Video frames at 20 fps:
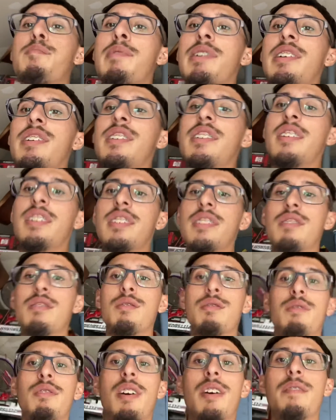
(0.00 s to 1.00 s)
button and
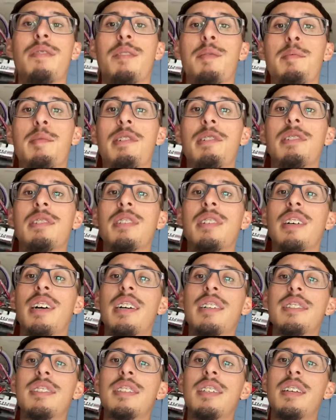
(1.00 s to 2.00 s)
subscribe for more
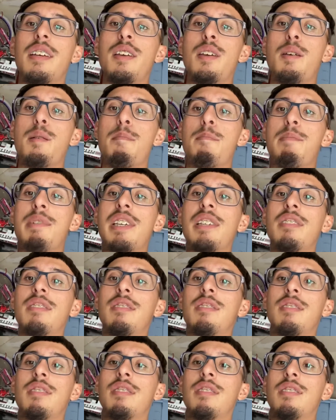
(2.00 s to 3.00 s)
content.
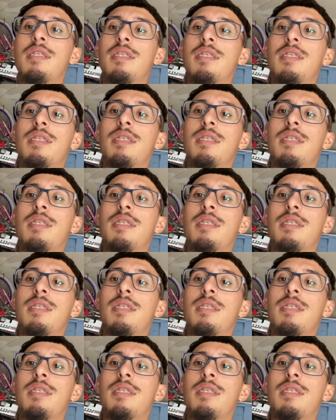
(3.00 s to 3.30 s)
Peace.